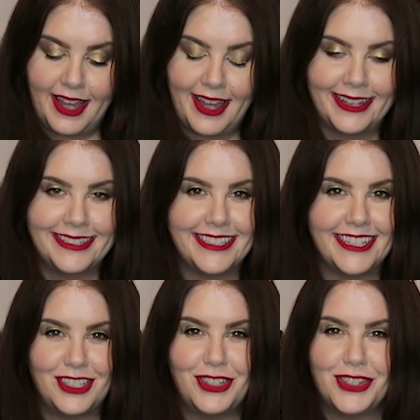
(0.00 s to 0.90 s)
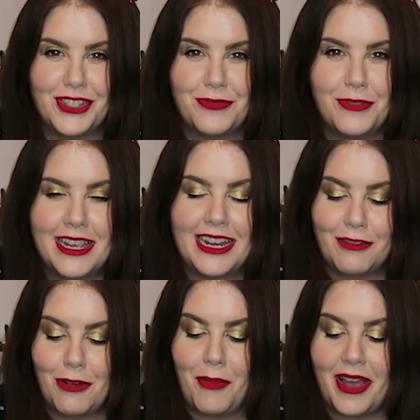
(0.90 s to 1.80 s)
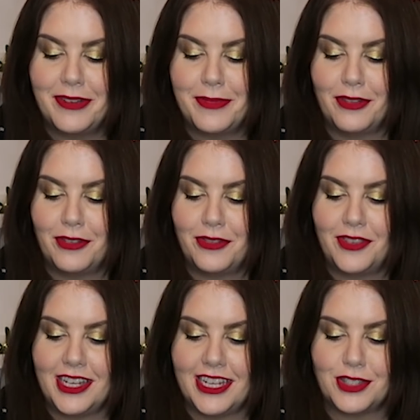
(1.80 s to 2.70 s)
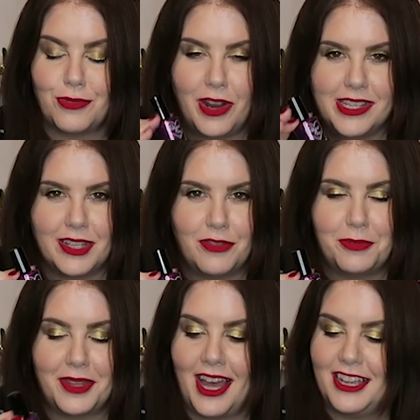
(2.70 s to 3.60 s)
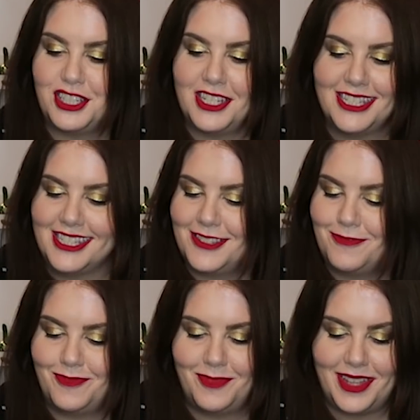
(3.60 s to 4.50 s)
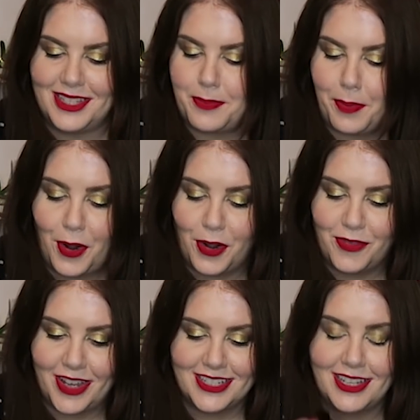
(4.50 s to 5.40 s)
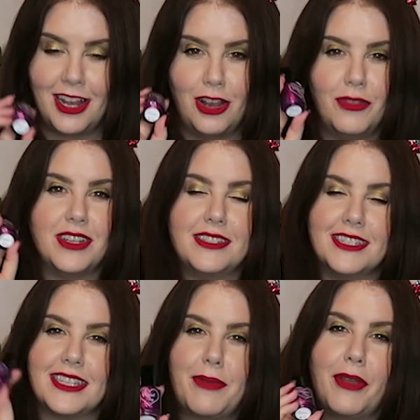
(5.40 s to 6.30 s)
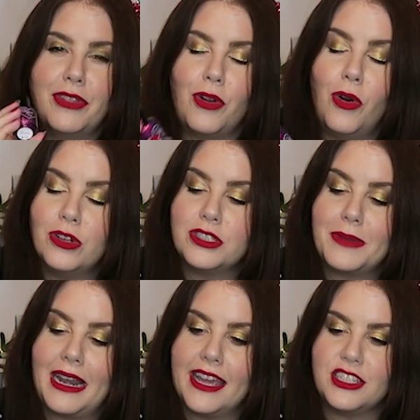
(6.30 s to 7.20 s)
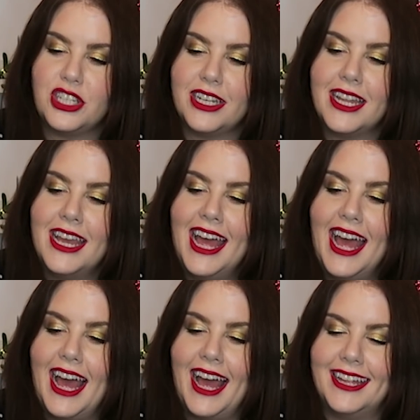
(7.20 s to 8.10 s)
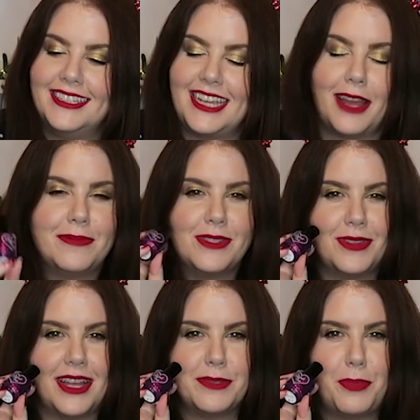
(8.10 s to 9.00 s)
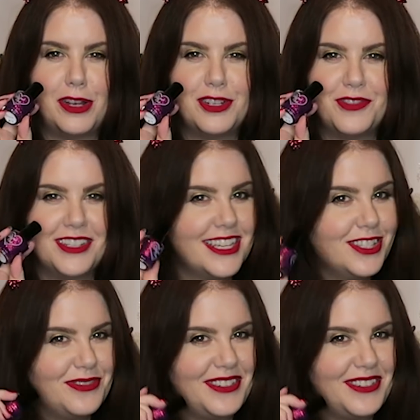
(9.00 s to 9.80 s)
and it does really remind me of a phoenix rising from the ashes. It's perfect. I love it. This came out in their autumn collection, and yeah, so that's Polished for Days,